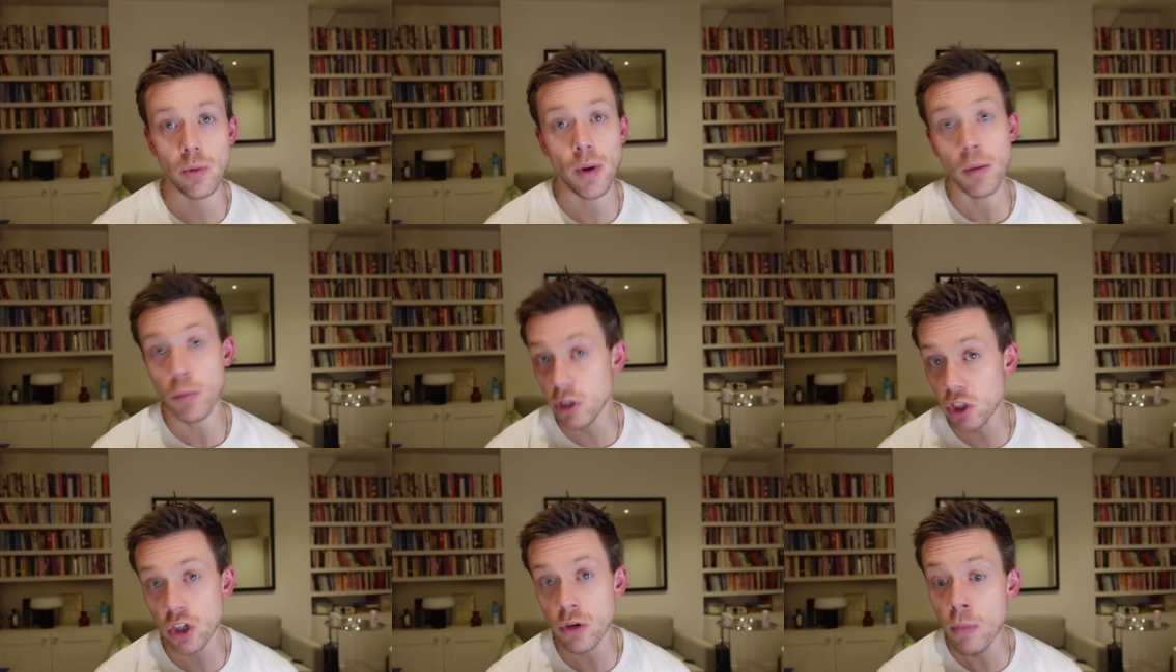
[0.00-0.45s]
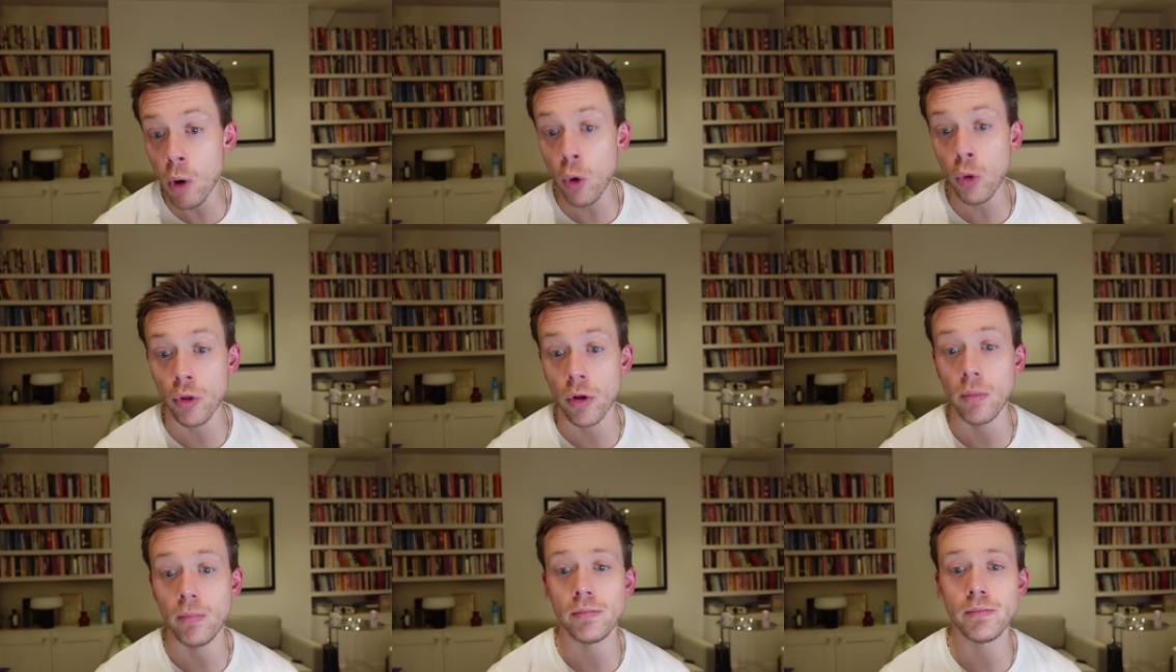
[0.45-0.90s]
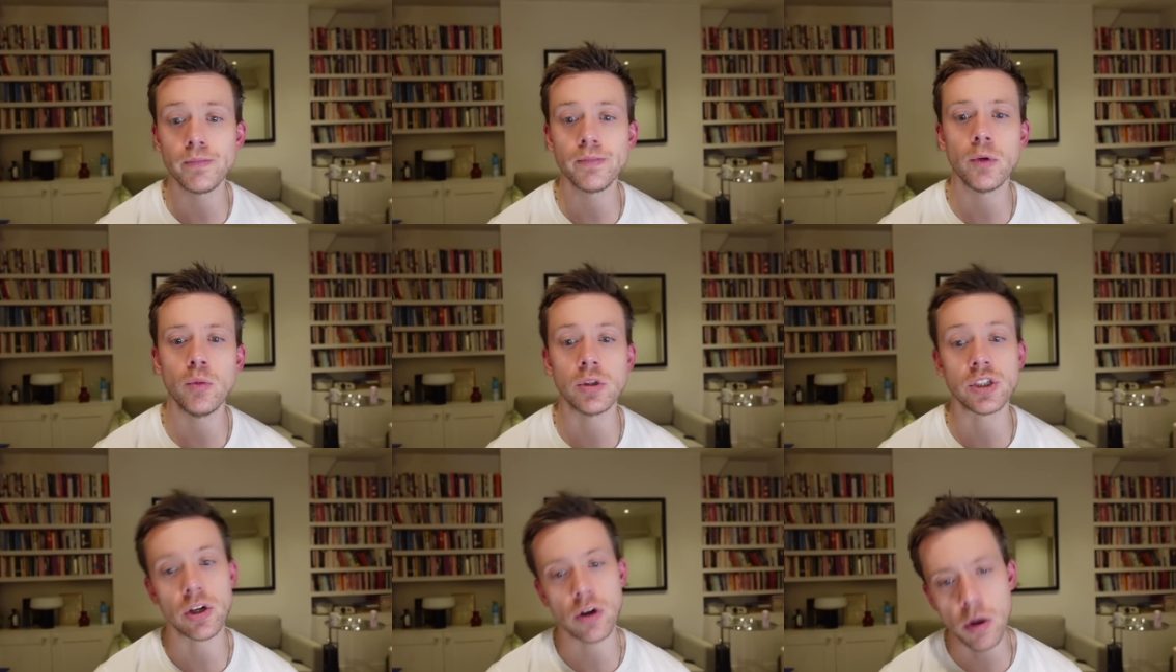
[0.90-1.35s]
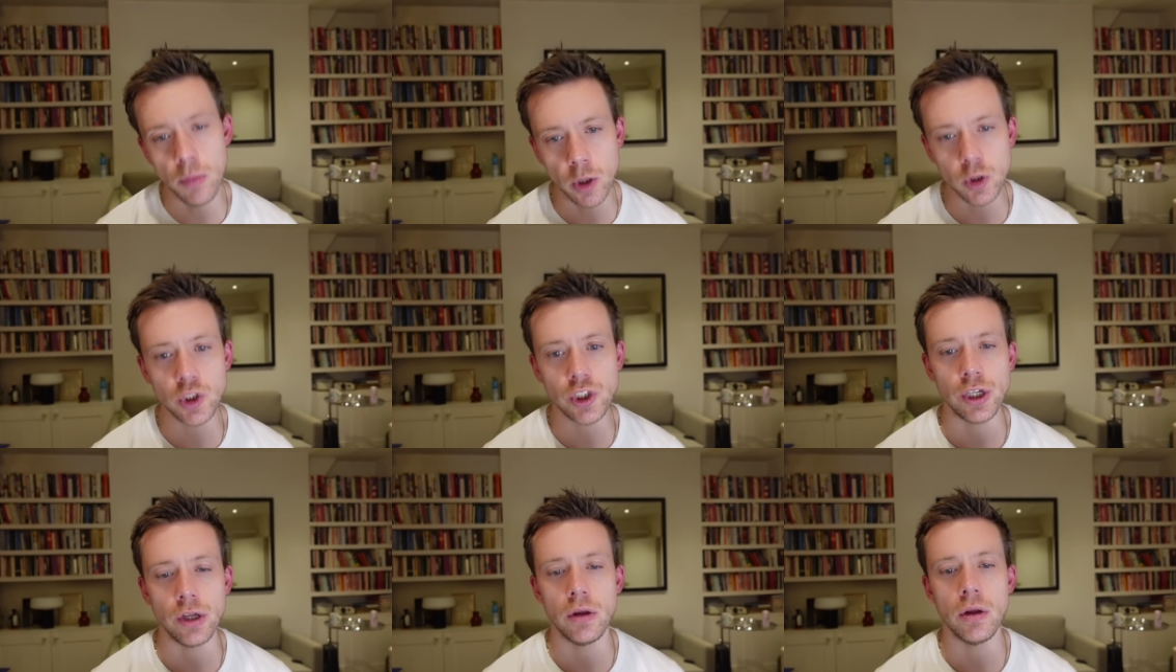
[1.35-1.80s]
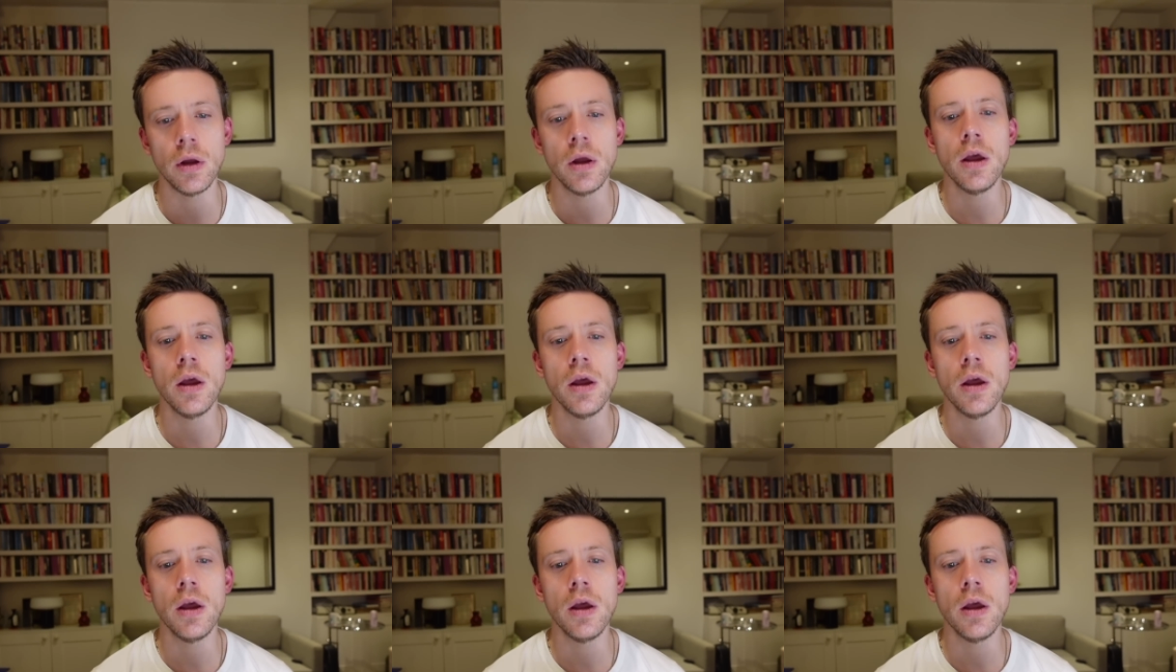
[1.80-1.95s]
and we should mourn them, which I'll come on to.